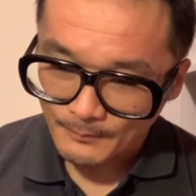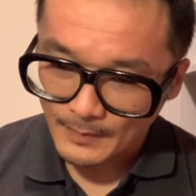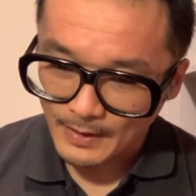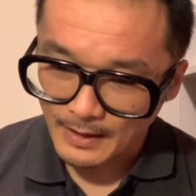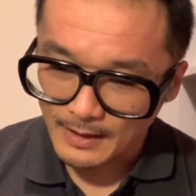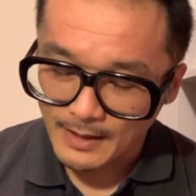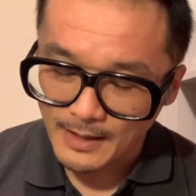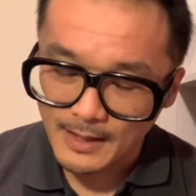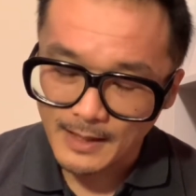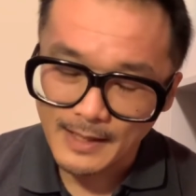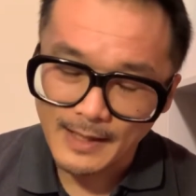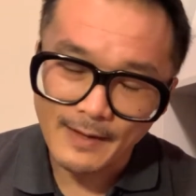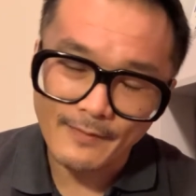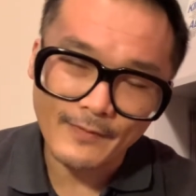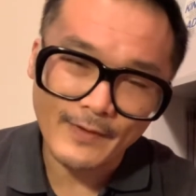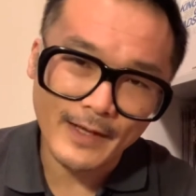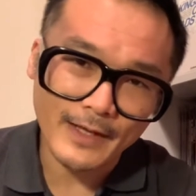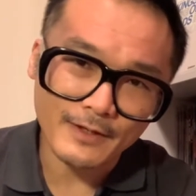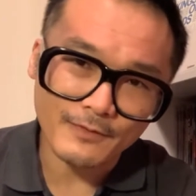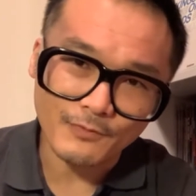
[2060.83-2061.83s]
And
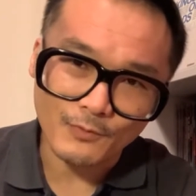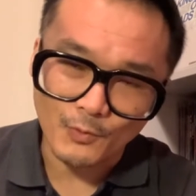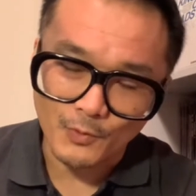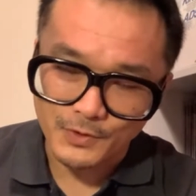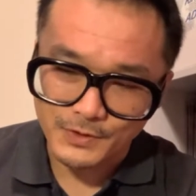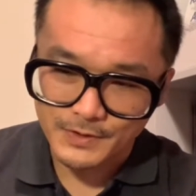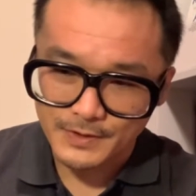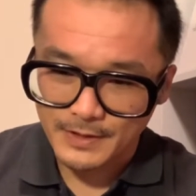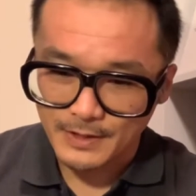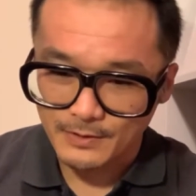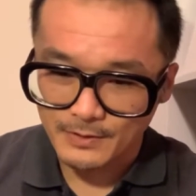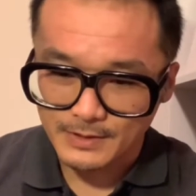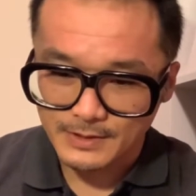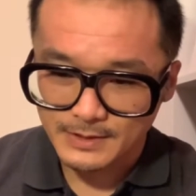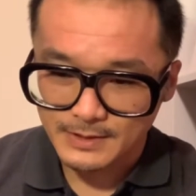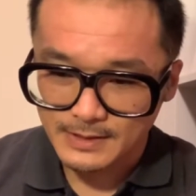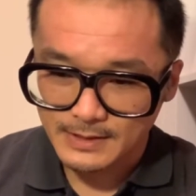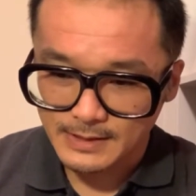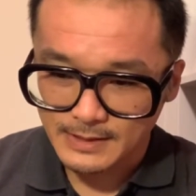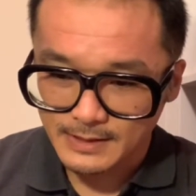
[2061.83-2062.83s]
then, of course, there
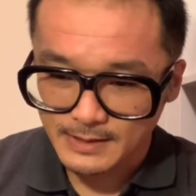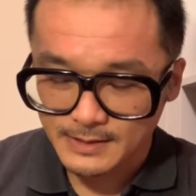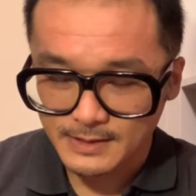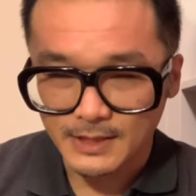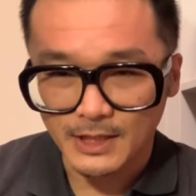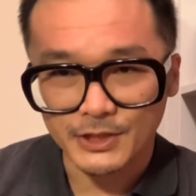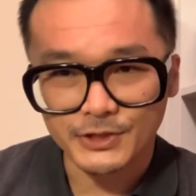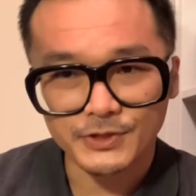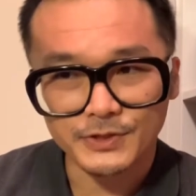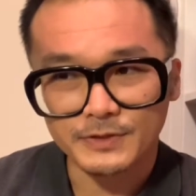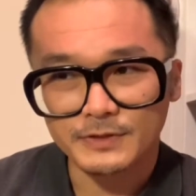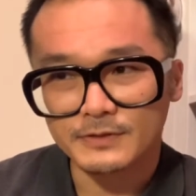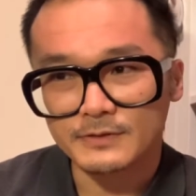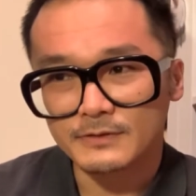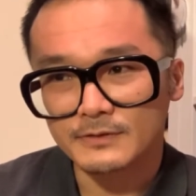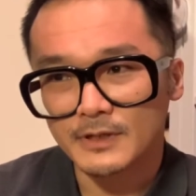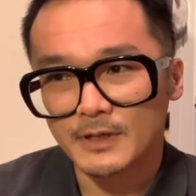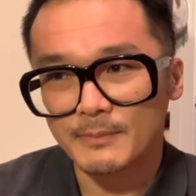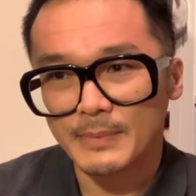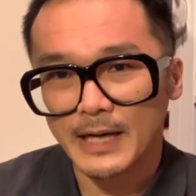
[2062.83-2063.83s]
is the discussion
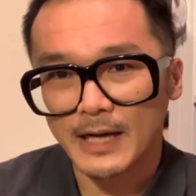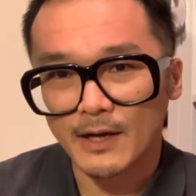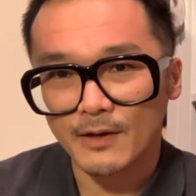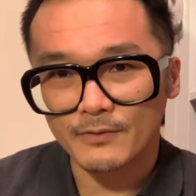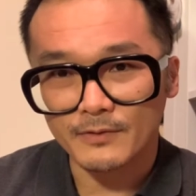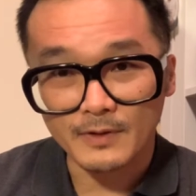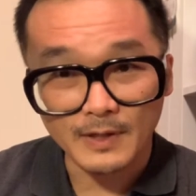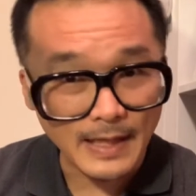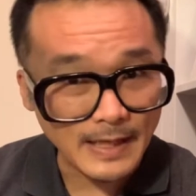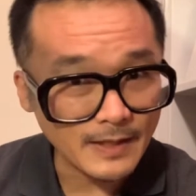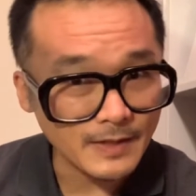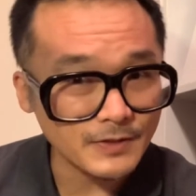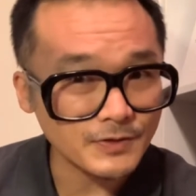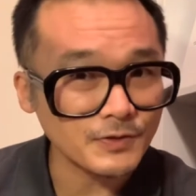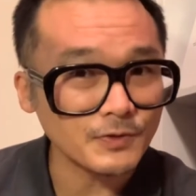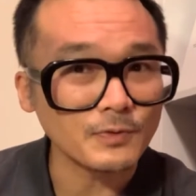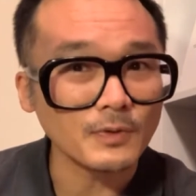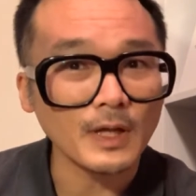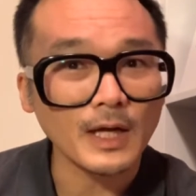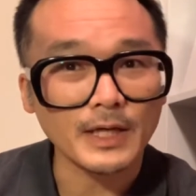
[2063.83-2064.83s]
about Ladies
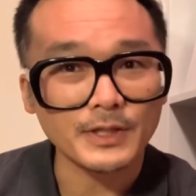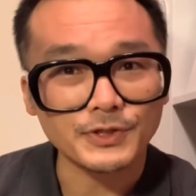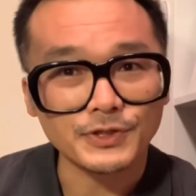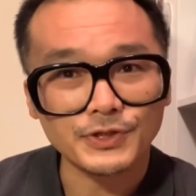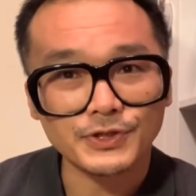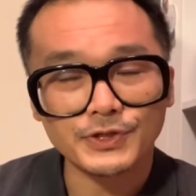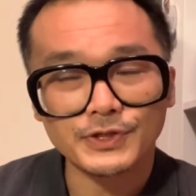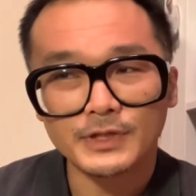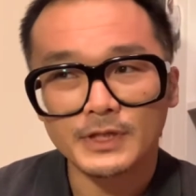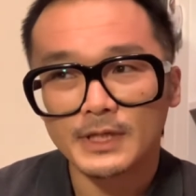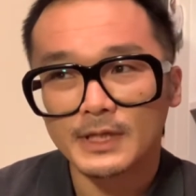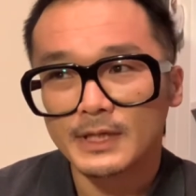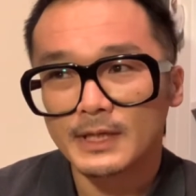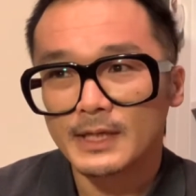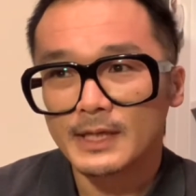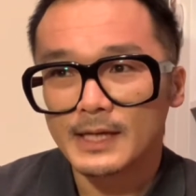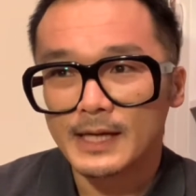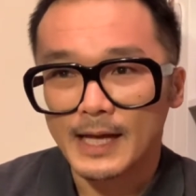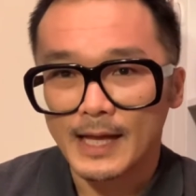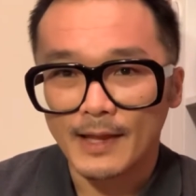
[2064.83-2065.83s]
Who Lunch
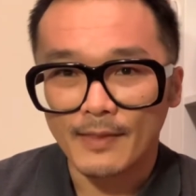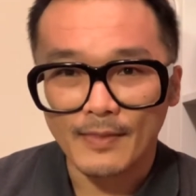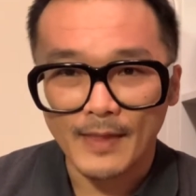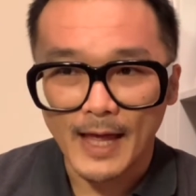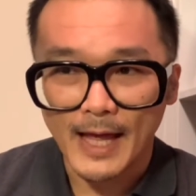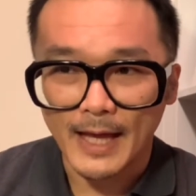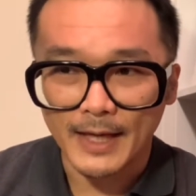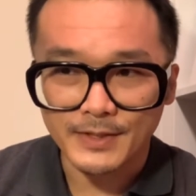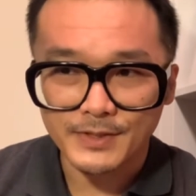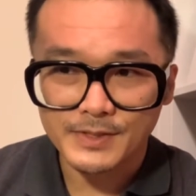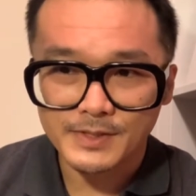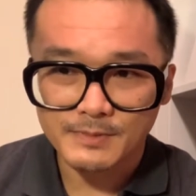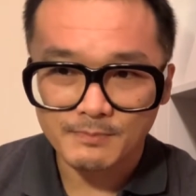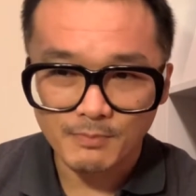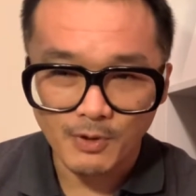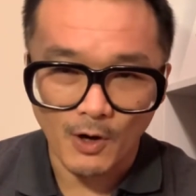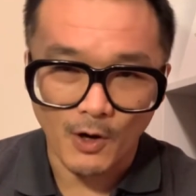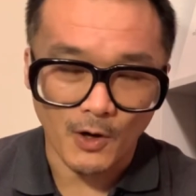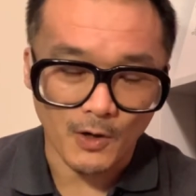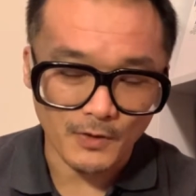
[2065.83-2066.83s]
and that
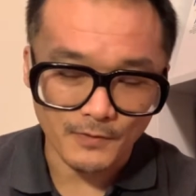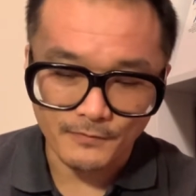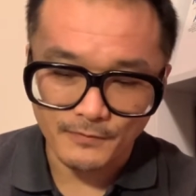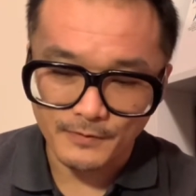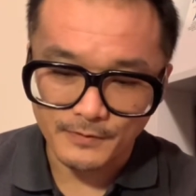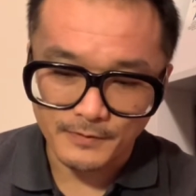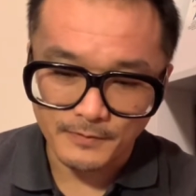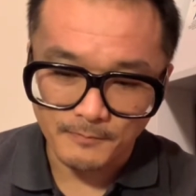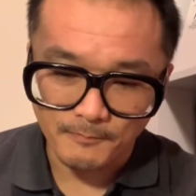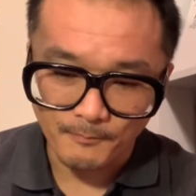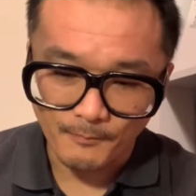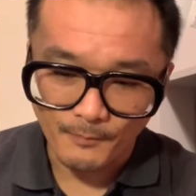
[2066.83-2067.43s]
part of the